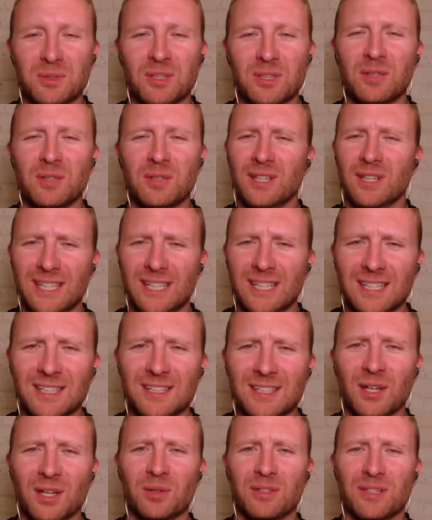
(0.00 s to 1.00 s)
He really wanted to get
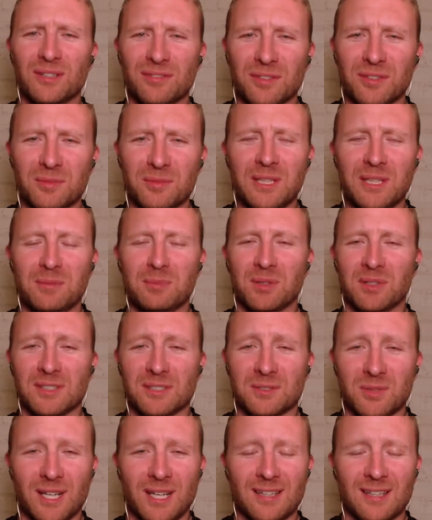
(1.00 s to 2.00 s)
to know different people
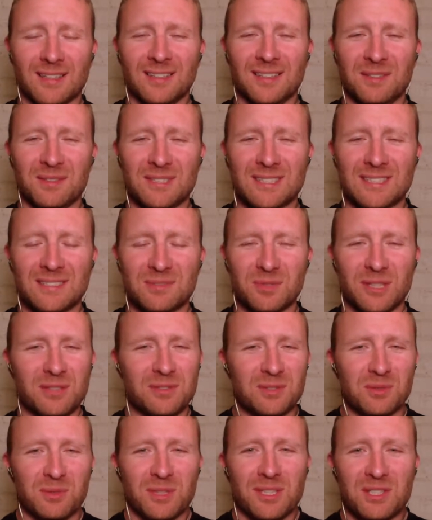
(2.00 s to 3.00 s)
because he was
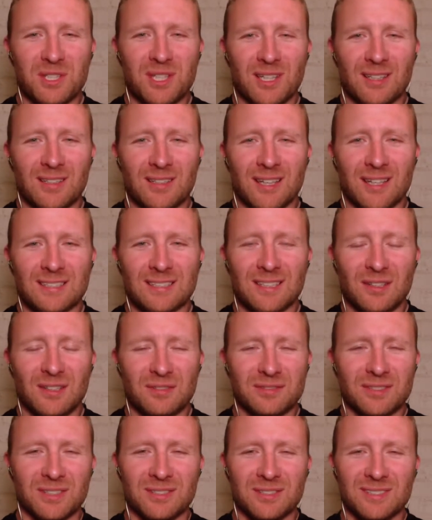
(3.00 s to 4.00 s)
a rich kid, had a cell
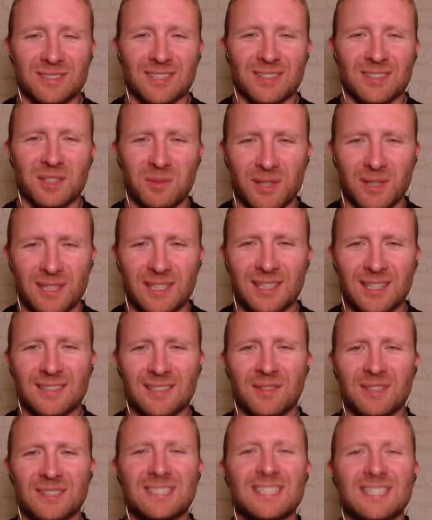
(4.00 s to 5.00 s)
phone. He wanted
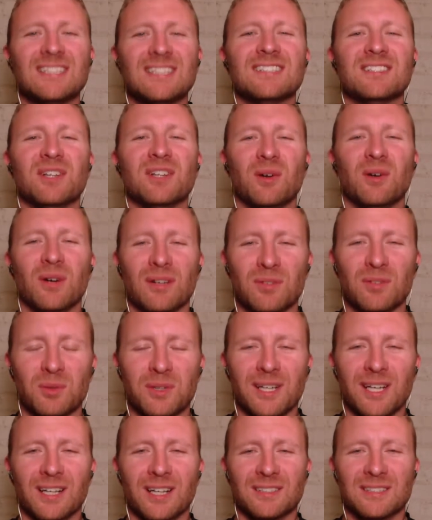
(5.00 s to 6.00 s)
to get to know
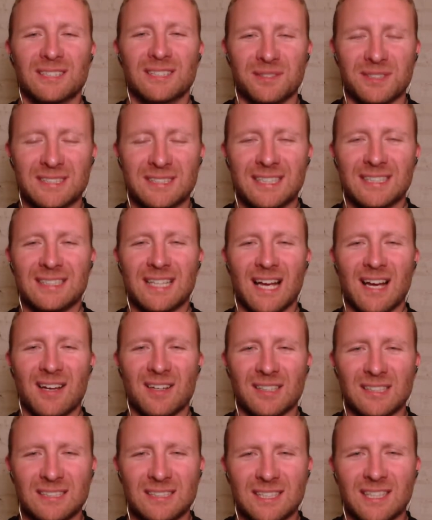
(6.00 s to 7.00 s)
everyone else. He would sit
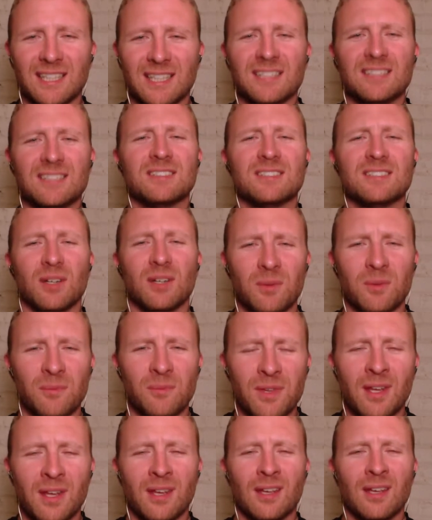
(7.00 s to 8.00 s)
down and say, "So,
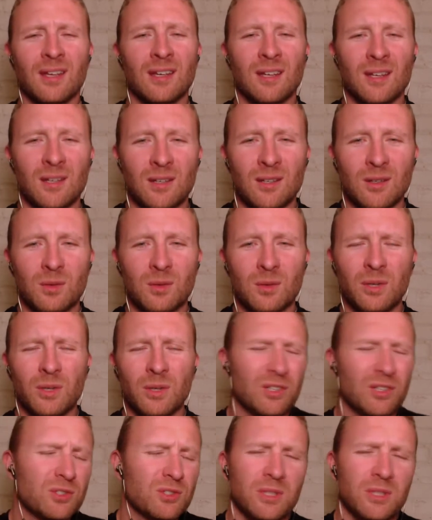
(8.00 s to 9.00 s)
what are
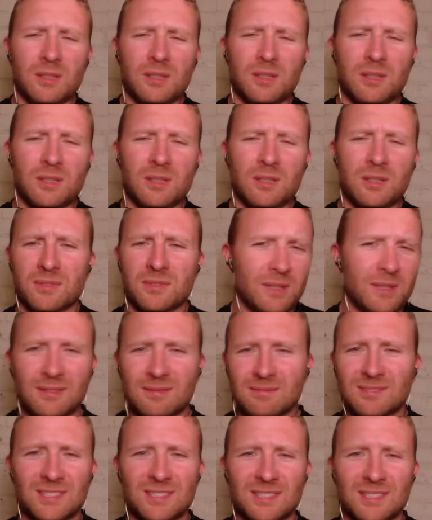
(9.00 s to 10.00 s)
your dreams? Tell
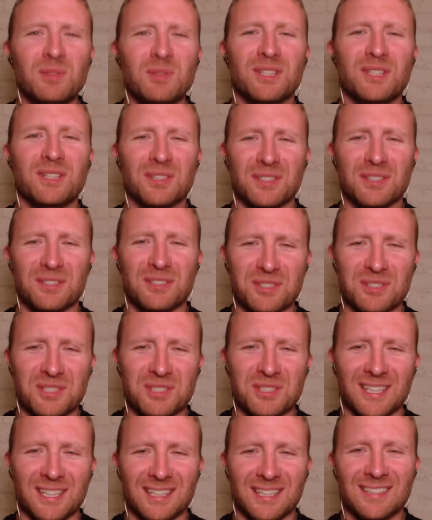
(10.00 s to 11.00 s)
me what you're
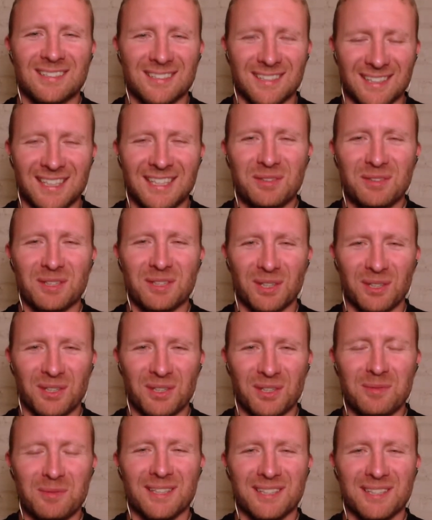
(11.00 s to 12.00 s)
interested in," and then he would
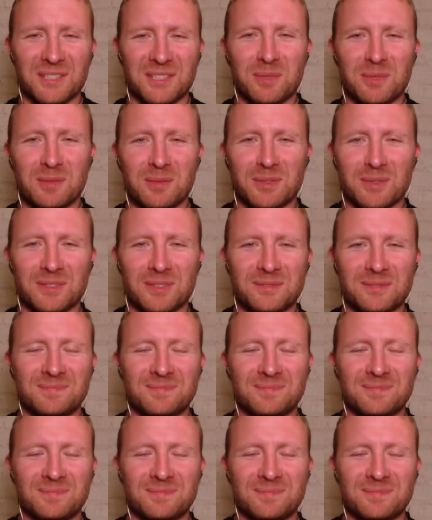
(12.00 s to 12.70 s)
learn about these people.